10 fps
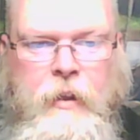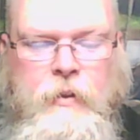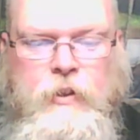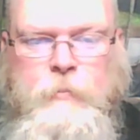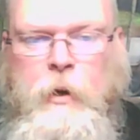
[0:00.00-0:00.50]

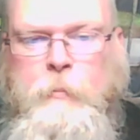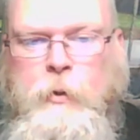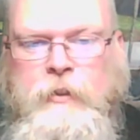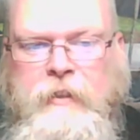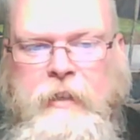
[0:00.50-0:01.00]
The smart
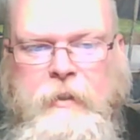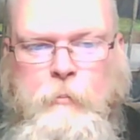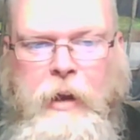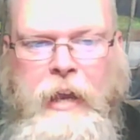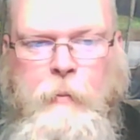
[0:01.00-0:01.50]
person
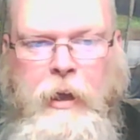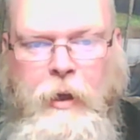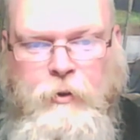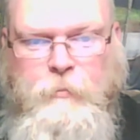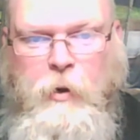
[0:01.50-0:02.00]
doesn't brag about
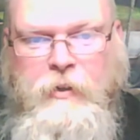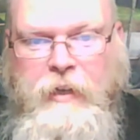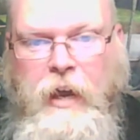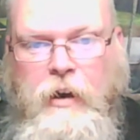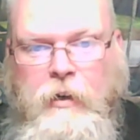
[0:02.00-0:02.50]
how smart
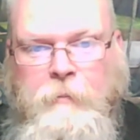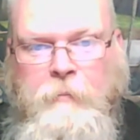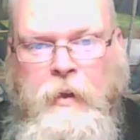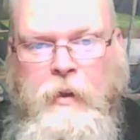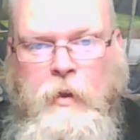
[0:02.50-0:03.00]
they are.
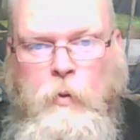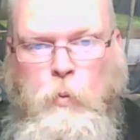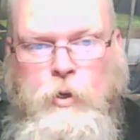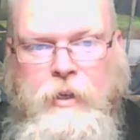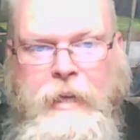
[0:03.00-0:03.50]

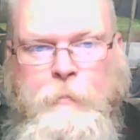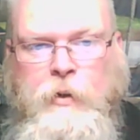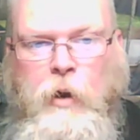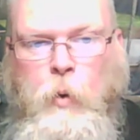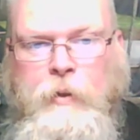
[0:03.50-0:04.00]
When you keep
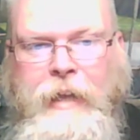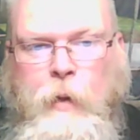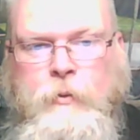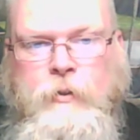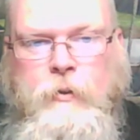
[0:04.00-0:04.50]
your own
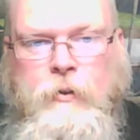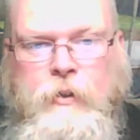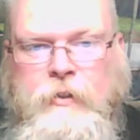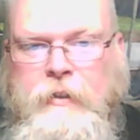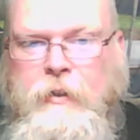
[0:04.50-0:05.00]
counsel,
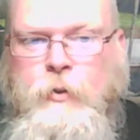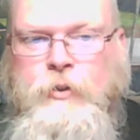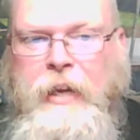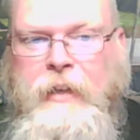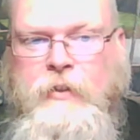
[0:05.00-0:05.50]
there's little
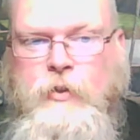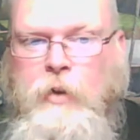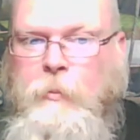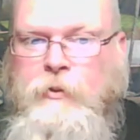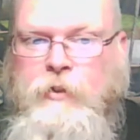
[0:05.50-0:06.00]
chance of
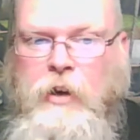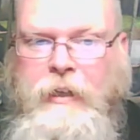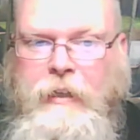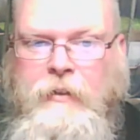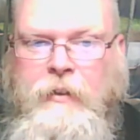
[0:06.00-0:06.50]
trouble
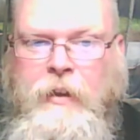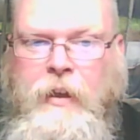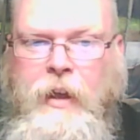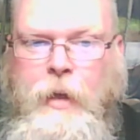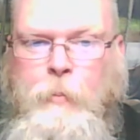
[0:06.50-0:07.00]
starting.
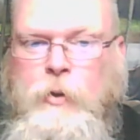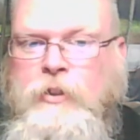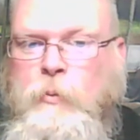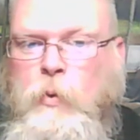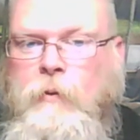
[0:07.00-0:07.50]
A
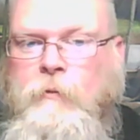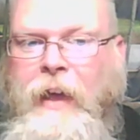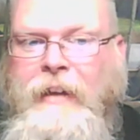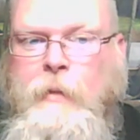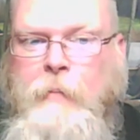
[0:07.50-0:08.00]
person wouldn't
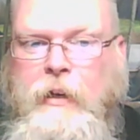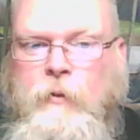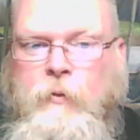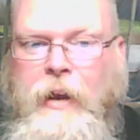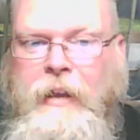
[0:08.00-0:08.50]
find a
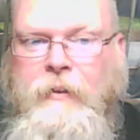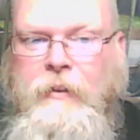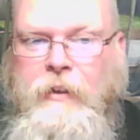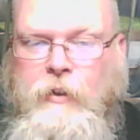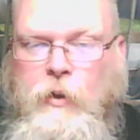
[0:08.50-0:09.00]
better
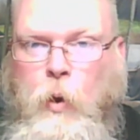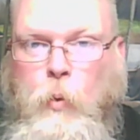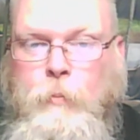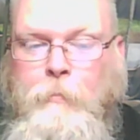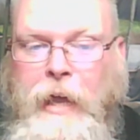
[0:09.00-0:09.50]
friend than their
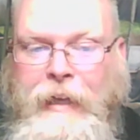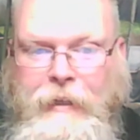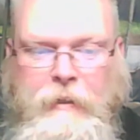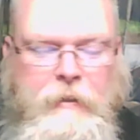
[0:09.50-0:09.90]
own mind.